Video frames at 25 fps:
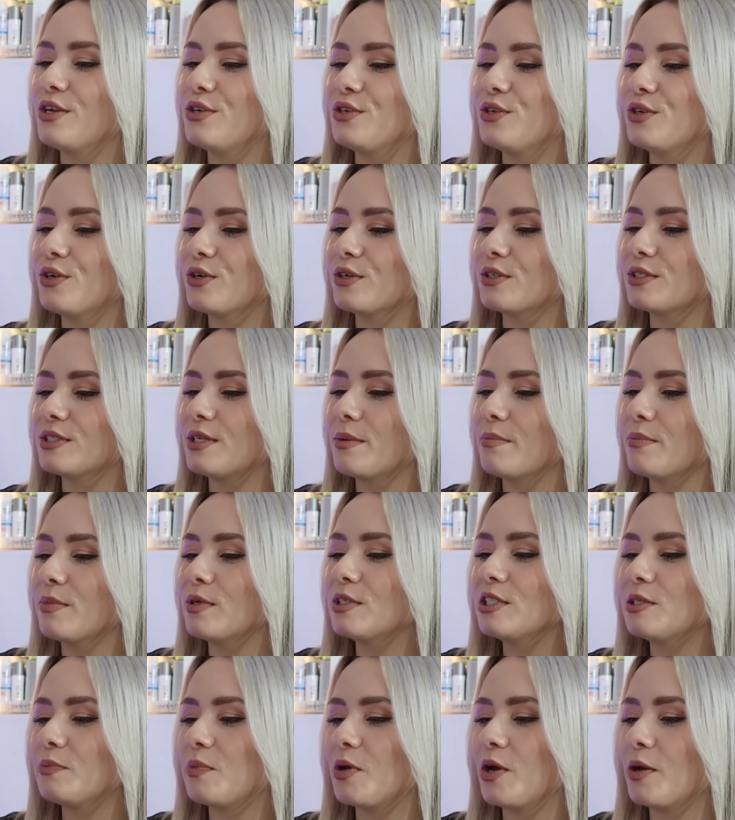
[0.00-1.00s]
Nux
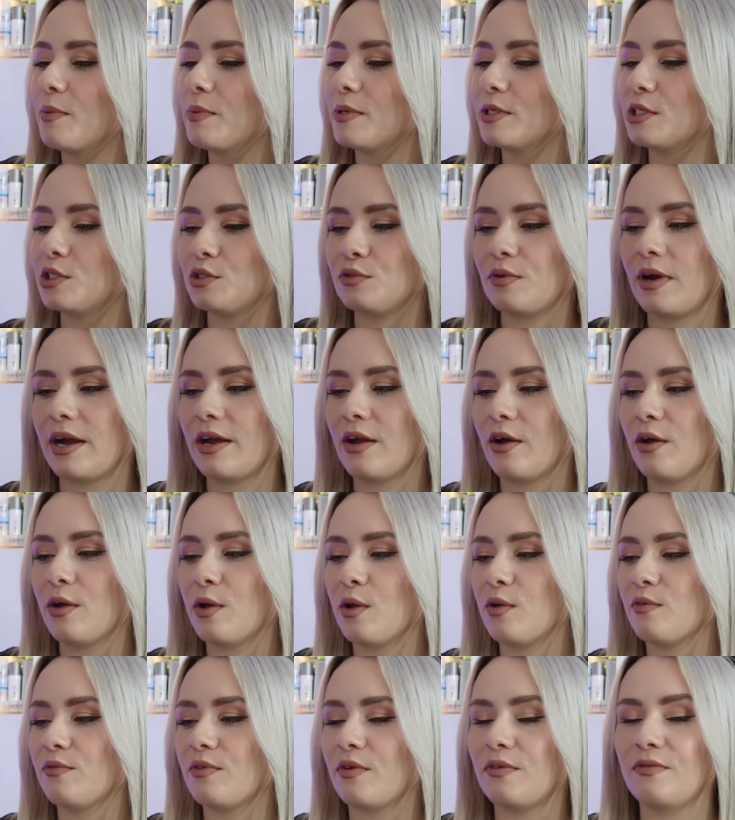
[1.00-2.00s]
multi-purpose dry
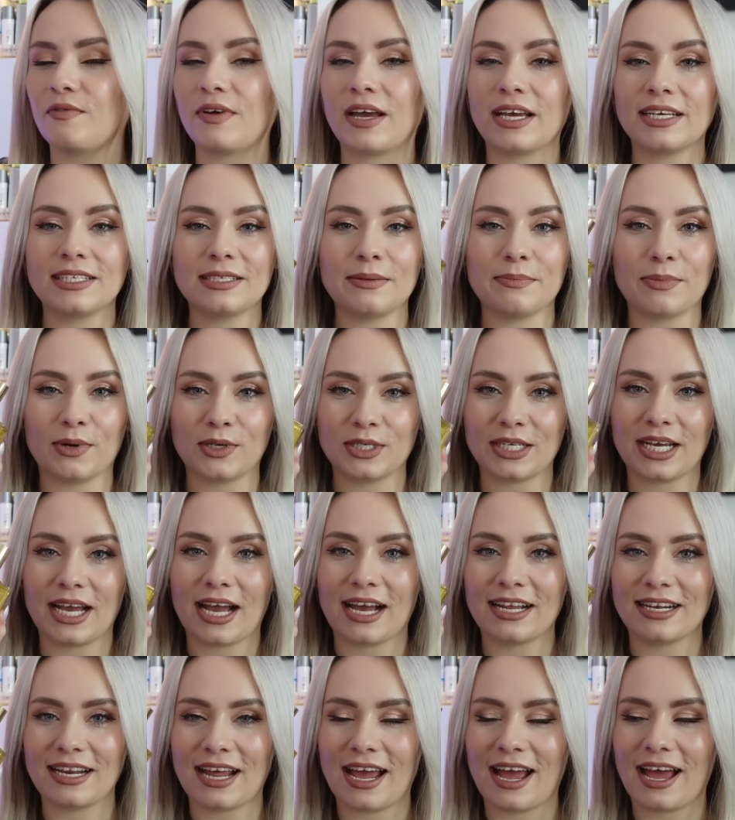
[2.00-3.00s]
oil for face, body
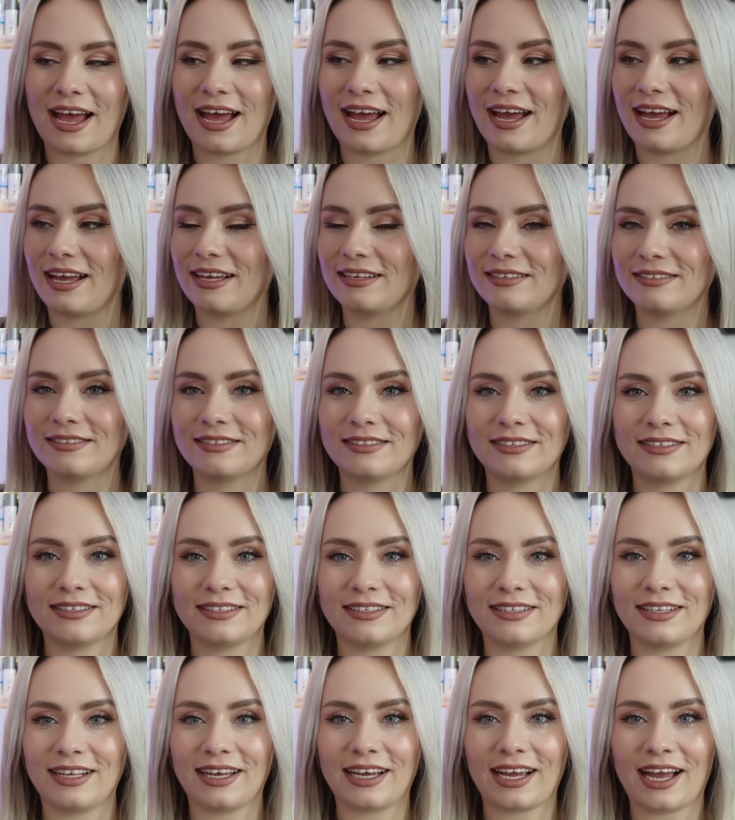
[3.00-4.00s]
and hair.
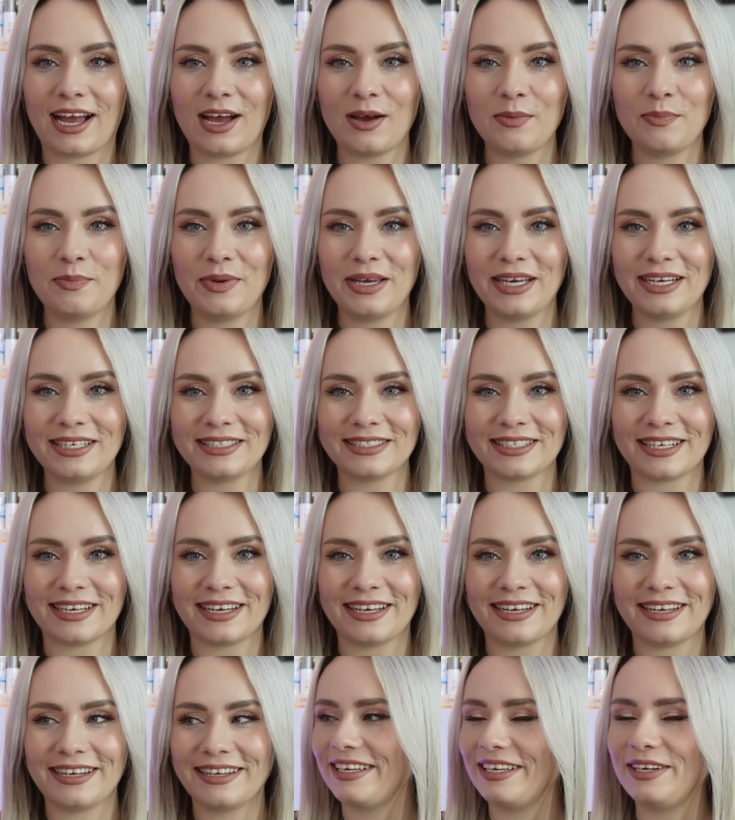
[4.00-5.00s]
Like, how big is
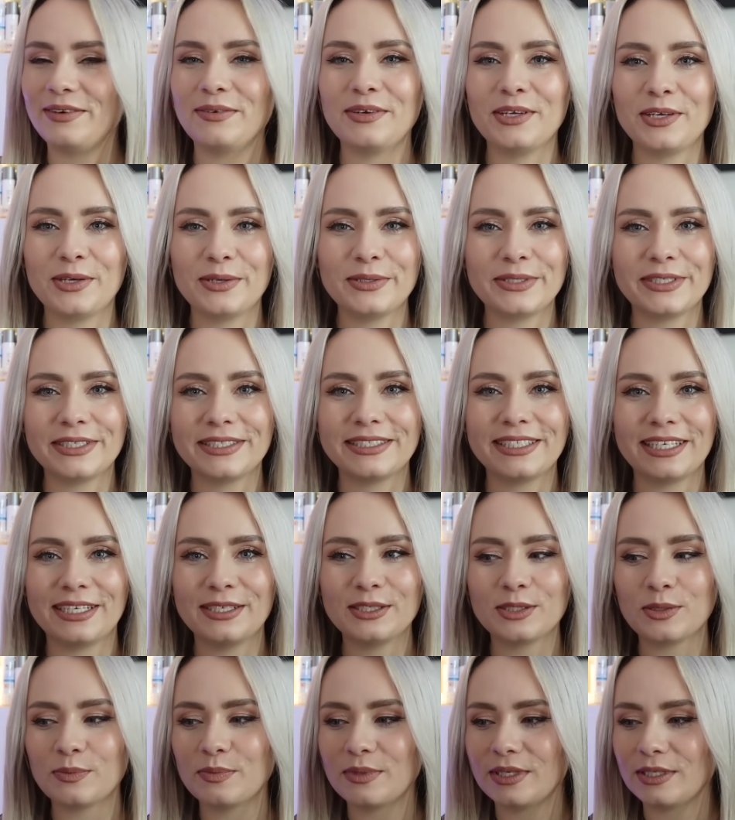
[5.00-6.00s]
it? You know when you're used to
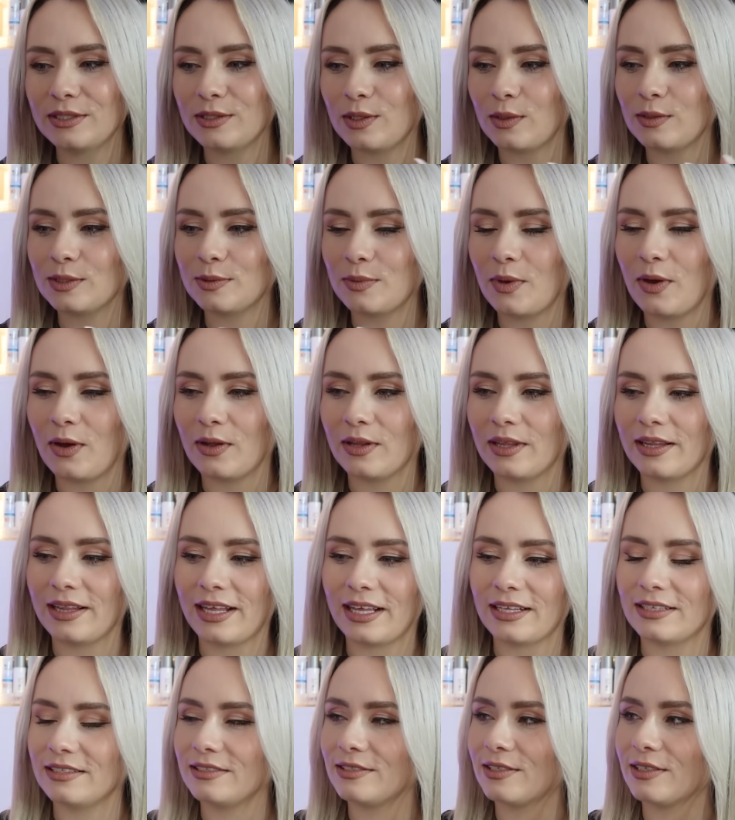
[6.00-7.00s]
seeing something so small and
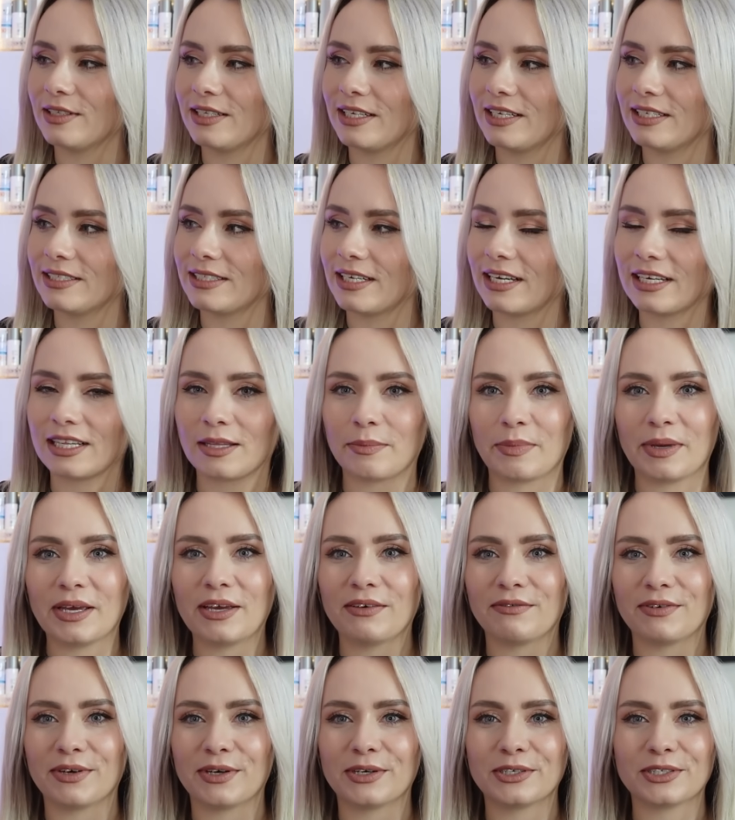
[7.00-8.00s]
then suddenly it's like the
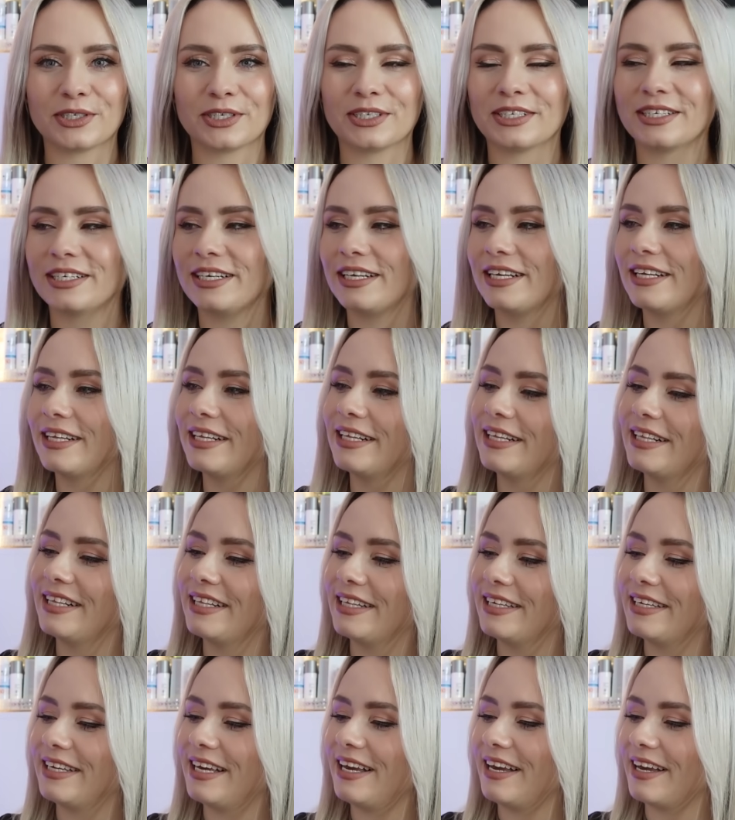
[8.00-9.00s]
bigger version?
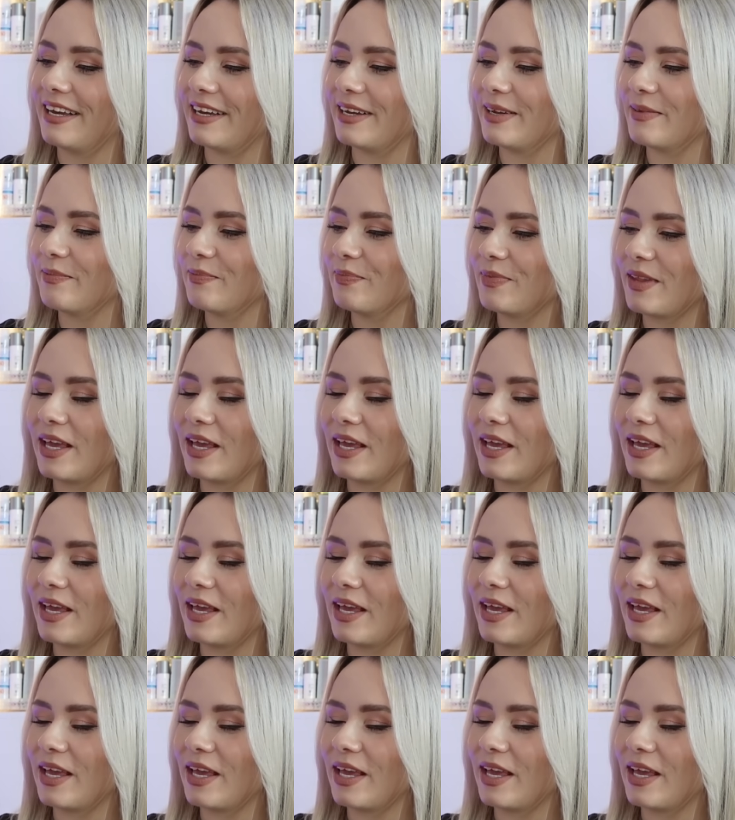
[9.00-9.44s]
Yeah.